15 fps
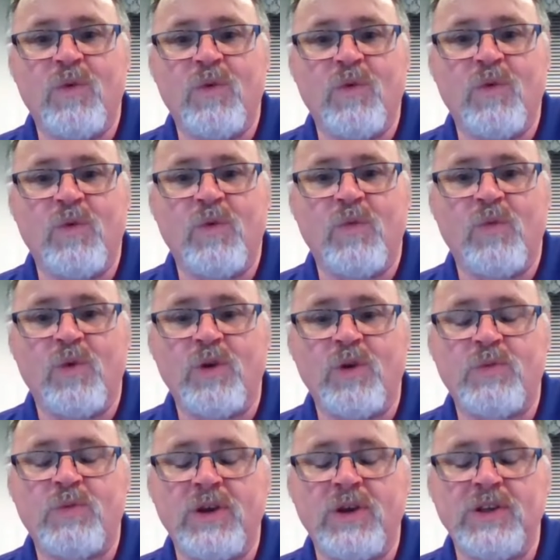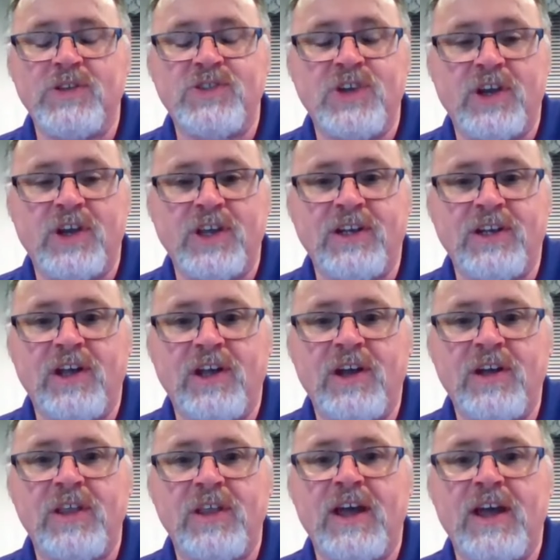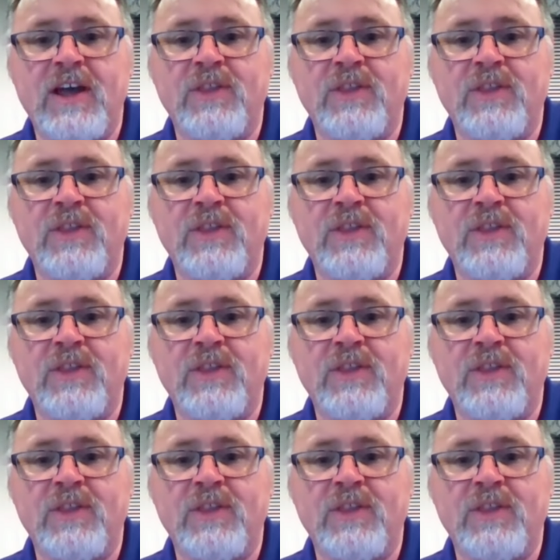WorthPoint is chugging along. Uh, the,